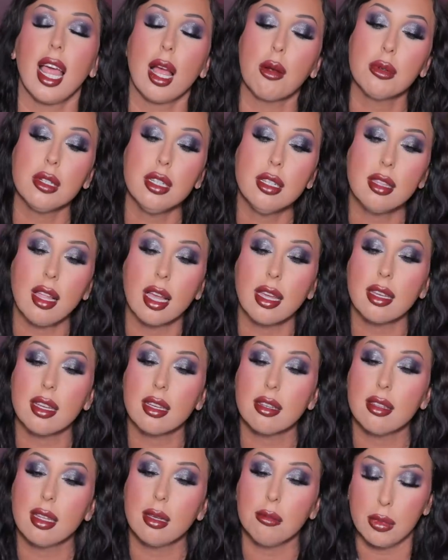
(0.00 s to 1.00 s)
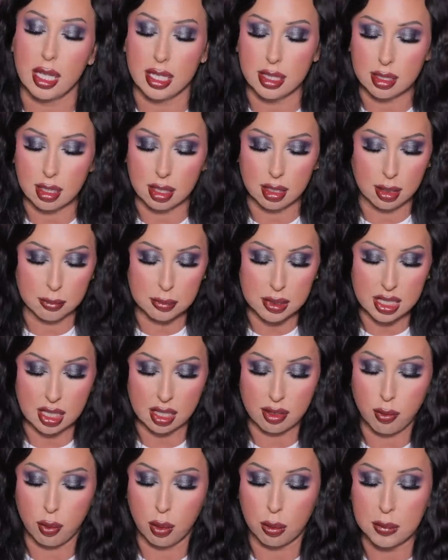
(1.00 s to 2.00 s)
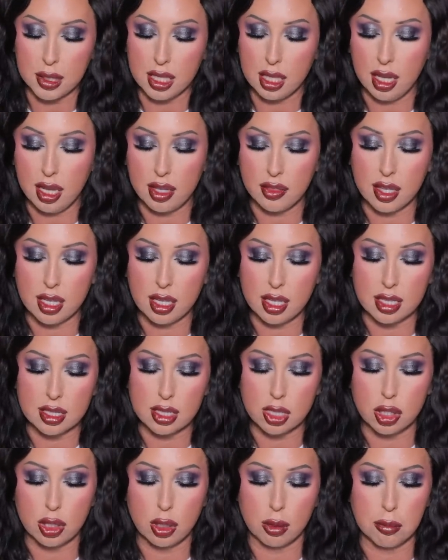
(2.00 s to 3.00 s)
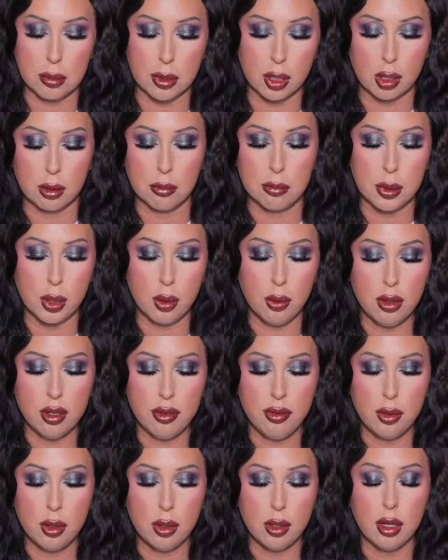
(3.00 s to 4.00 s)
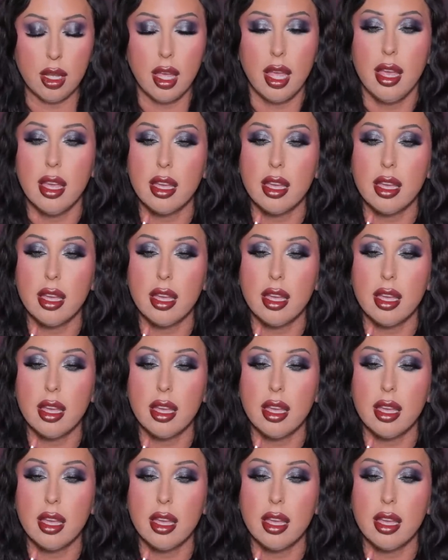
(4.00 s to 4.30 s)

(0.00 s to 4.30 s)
I really like Glamlite's lipstick formula. I think it's super beautiful.